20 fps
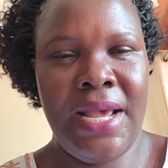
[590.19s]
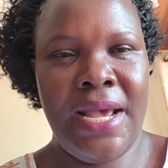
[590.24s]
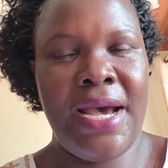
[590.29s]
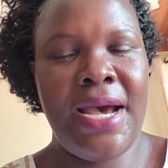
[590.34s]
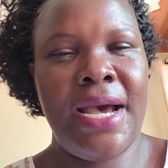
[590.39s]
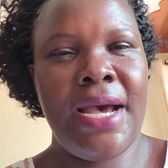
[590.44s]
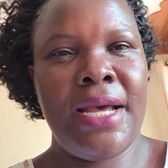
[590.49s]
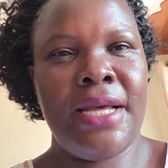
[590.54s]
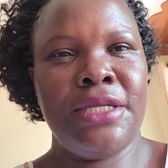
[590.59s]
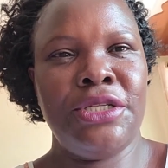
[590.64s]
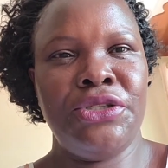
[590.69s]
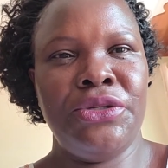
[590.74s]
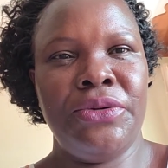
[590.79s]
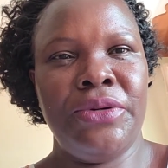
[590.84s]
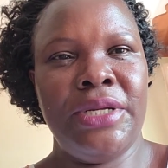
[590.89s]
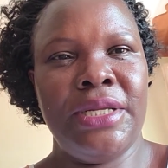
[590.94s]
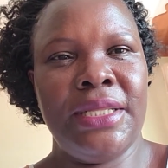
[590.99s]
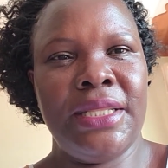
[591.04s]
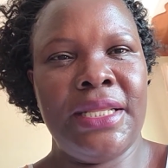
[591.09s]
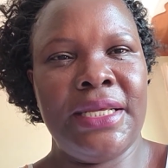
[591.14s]
And
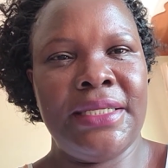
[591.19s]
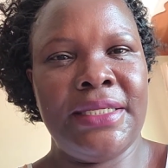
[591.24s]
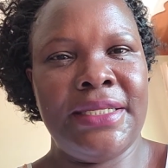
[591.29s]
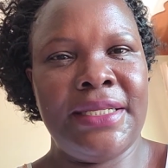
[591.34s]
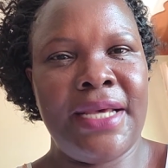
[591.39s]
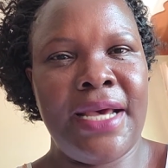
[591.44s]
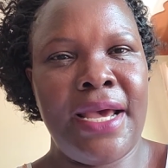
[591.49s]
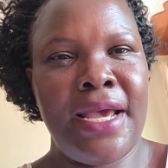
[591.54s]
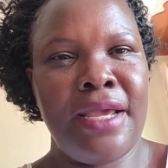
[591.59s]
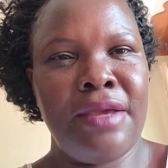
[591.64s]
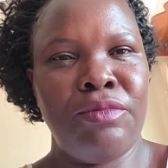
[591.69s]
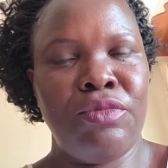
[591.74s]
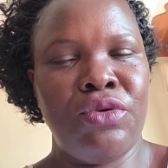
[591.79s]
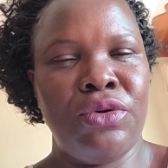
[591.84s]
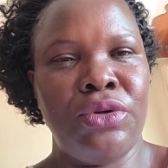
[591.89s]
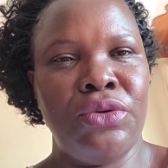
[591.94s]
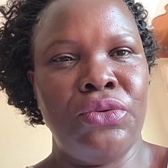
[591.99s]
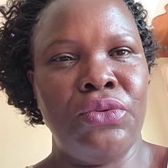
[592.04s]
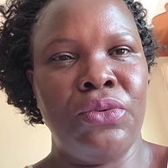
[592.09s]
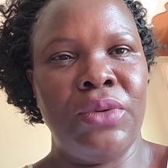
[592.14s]
during the time
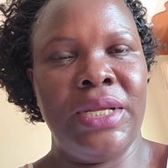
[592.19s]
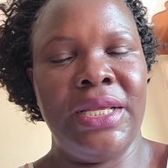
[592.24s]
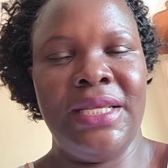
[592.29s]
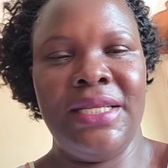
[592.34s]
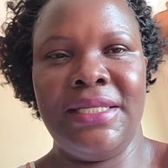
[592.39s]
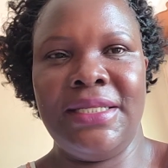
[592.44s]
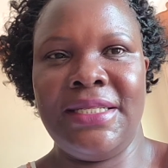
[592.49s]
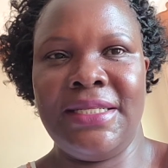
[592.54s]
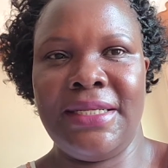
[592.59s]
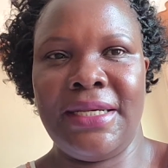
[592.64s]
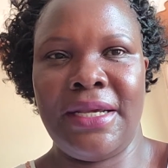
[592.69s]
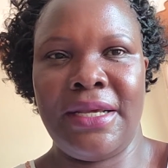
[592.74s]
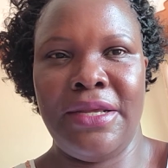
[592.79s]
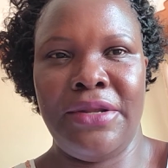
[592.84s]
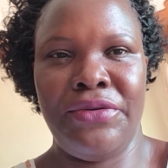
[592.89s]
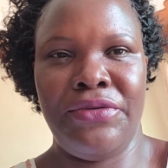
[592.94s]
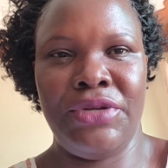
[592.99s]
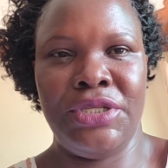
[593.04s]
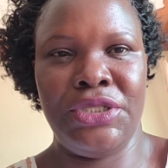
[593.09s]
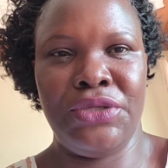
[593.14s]
when we were in
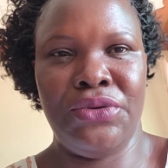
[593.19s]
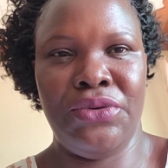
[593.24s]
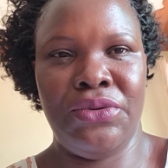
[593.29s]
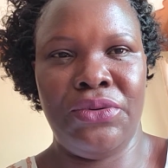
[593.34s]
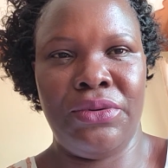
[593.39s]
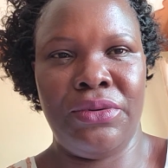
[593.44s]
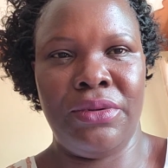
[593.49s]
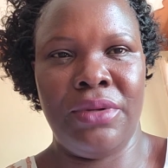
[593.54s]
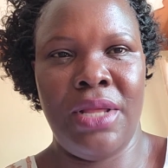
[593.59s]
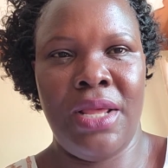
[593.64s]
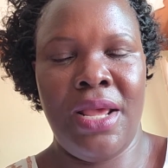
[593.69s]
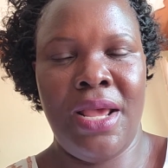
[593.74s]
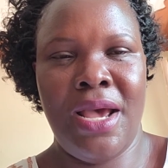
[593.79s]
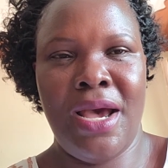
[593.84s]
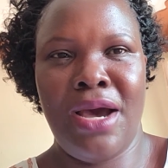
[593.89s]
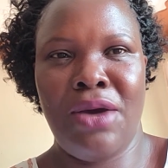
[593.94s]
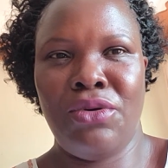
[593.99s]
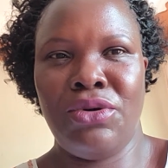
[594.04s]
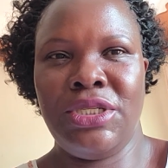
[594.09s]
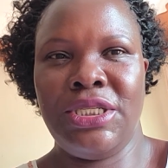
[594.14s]
secondary school,
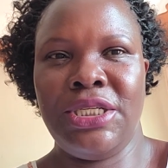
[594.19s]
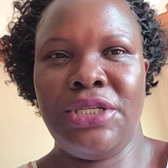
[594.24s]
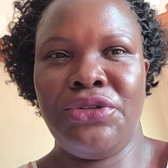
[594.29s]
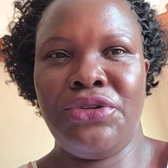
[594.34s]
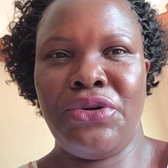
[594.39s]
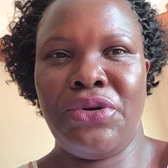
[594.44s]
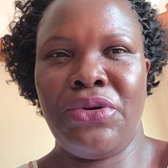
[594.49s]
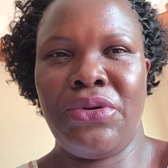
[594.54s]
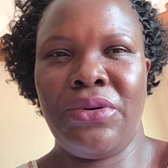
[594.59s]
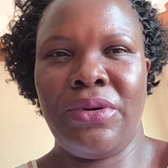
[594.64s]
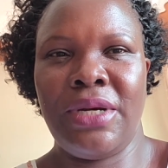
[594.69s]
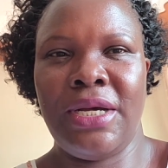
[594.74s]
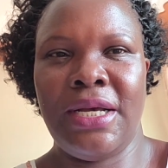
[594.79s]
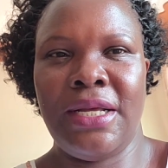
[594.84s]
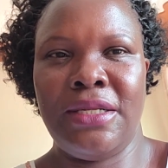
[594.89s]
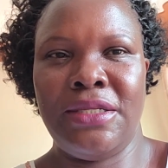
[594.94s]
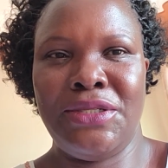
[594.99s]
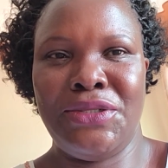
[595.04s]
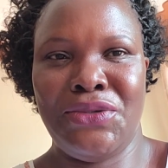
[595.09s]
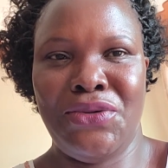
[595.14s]
I was in Toro
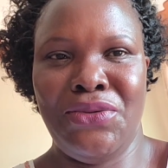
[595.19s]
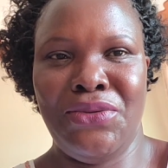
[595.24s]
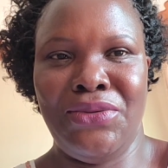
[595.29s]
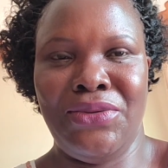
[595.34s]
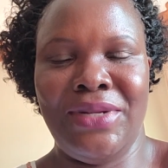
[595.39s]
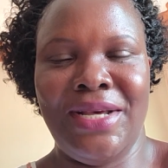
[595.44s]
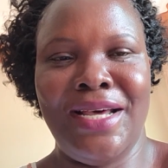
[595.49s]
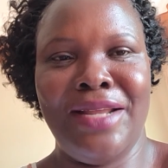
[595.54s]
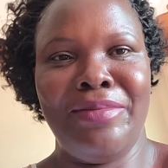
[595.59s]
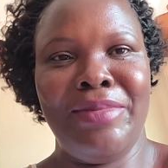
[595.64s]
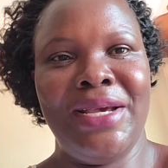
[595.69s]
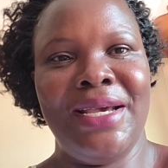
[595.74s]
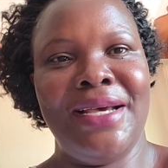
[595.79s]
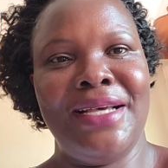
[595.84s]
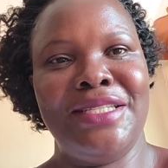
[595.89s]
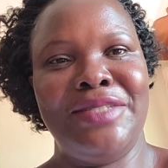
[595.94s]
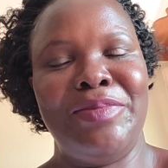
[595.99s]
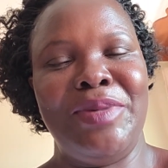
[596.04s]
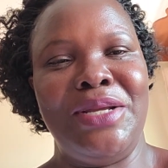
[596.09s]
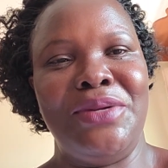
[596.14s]
Girls School and my
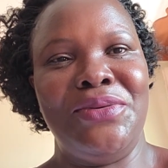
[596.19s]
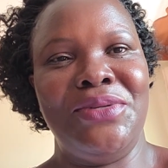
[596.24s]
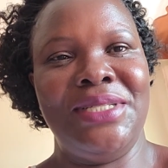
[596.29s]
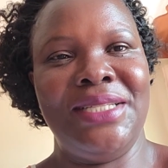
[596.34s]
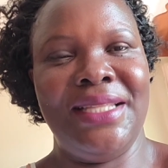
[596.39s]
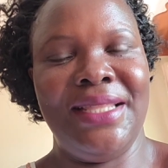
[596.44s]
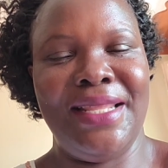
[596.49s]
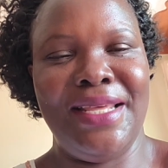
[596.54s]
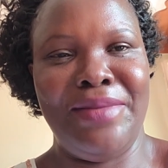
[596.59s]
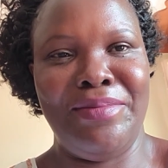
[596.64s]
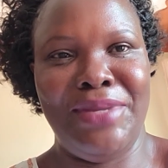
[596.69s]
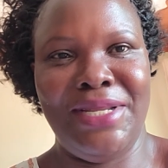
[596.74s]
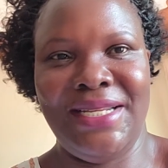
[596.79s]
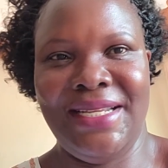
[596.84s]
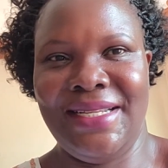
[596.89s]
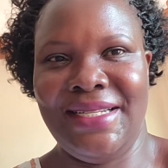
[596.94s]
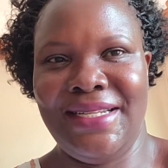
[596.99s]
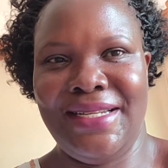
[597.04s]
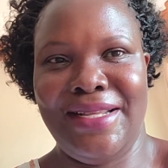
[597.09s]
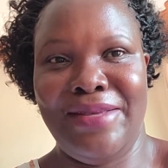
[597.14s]
husband was in the
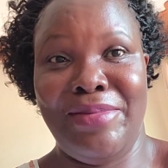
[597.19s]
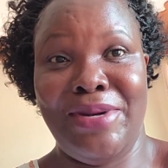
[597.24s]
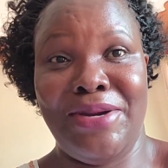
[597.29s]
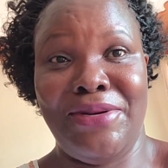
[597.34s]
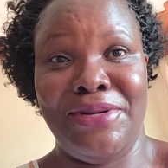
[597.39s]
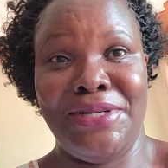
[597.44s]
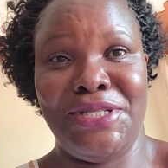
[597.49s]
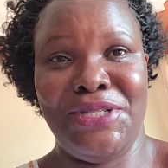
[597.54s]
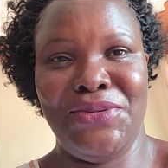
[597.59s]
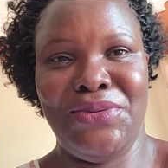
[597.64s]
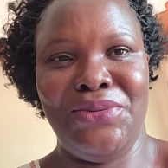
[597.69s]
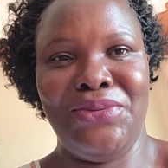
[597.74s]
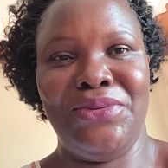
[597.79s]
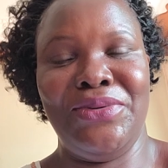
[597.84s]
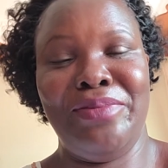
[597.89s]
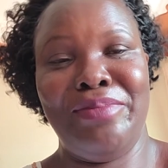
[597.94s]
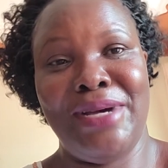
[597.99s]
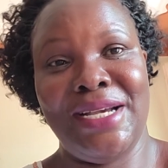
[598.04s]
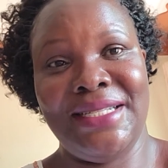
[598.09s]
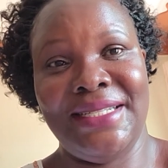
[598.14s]
immediate neighboring school,
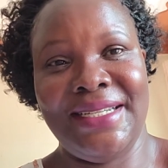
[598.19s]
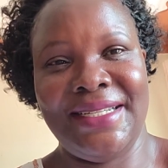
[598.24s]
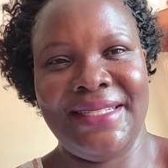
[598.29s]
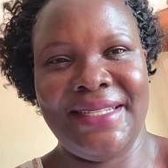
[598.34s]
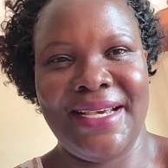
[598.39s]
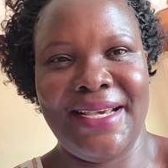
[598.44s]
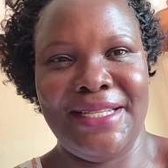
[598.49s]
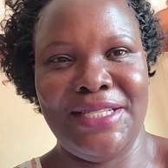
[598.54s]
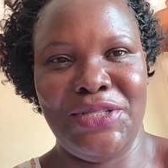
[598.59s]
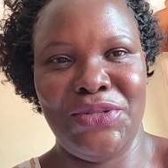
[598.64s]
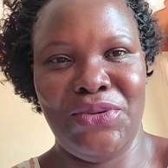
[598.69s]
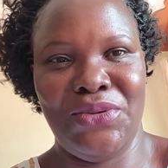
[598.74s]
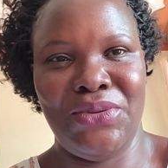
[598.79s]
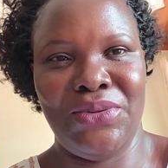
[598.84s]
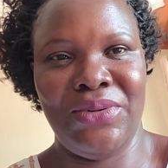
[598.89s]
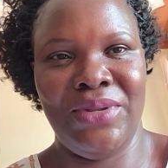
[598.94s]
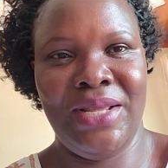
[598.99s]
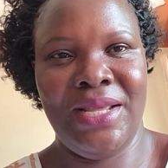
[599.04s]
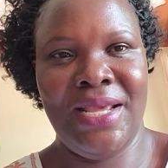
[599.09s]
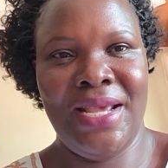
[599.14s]
Manjas High School,
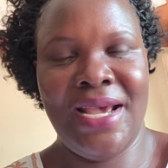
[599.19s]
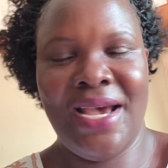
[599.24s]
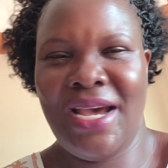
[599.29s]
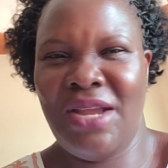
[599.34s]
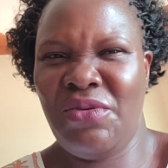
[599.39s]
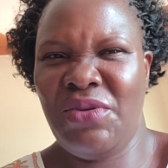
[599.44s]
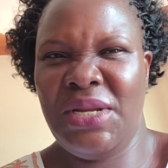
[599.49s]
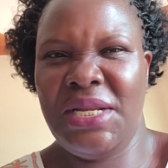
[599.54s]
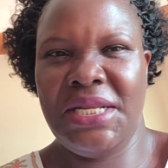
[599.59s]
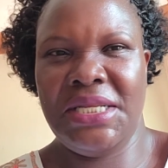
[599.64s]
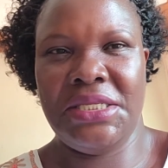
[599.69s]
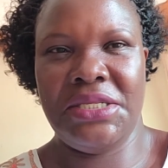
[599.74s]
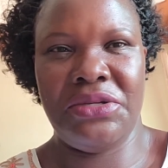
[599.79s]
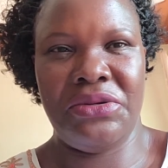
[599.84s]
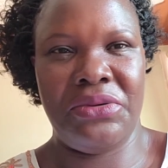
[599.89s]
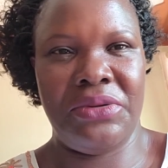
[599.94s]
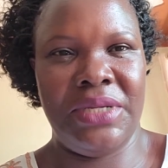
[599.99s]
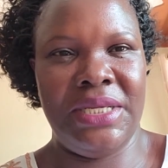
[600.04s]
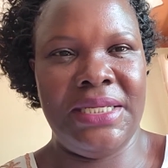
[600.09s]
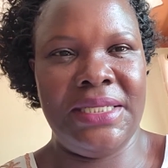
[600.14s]
and we didn't
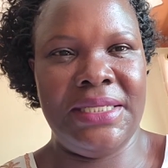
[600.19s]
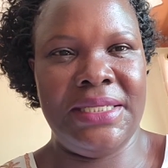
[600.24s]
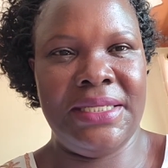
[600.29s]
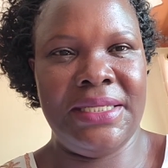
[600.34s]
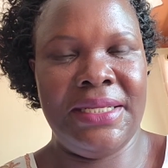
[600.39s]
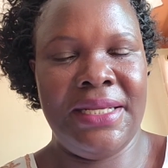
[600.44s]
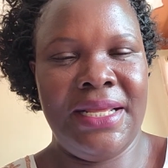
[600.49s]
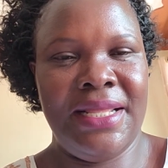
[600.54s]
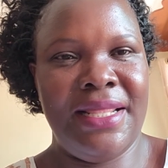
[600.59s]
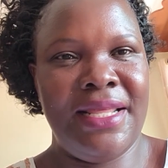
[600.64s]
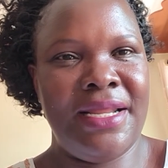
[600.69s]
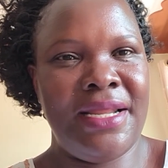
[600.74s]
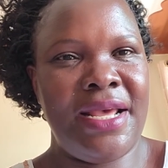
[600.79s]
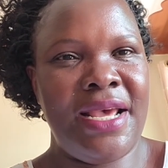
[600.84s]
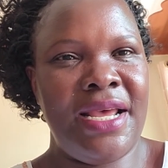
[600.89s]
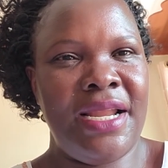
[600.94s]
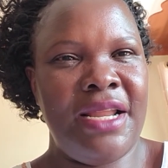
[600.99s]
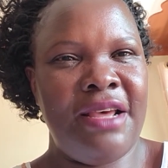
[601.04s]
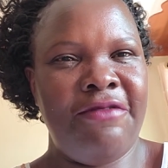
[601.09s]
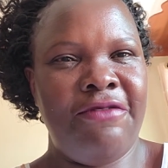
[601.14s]
know it. Then A
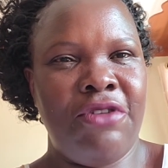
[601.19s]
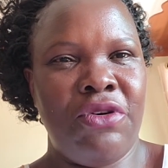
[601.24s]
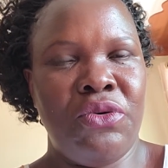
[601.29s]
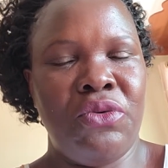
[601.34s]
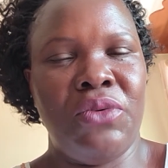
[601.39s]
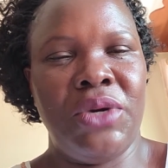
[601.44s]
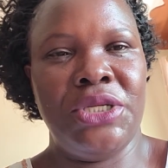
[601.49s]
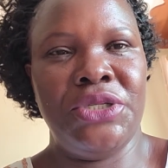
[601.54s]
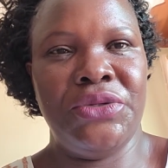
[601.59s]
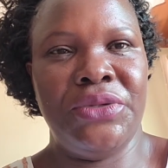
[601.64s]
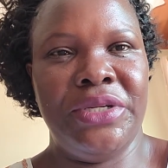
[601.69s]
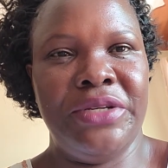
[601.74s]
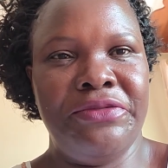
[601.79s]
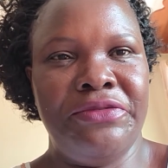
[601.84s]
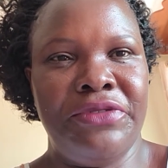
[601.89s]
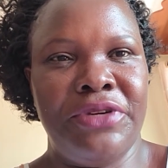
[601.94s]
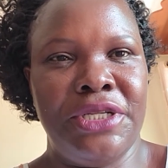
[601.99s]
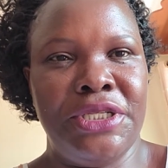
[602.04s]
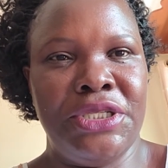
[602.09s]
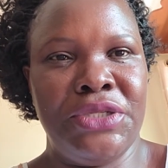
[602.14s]
level we went to
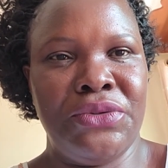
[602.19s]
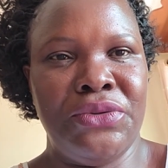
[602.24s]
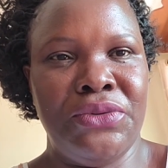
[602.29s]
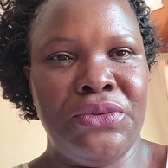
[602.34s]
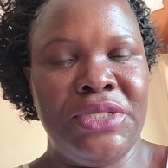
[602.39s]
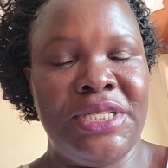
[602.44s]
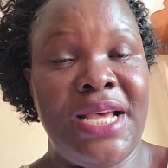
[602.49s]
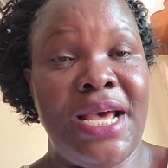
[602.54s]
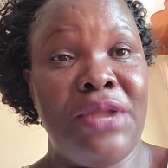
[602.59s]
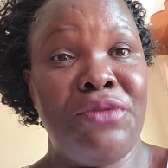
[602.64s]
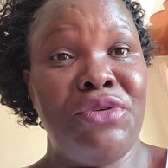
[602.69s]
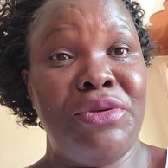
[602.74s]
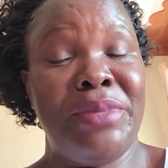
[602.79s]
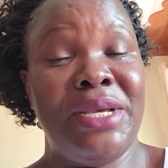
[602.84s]
different schools and we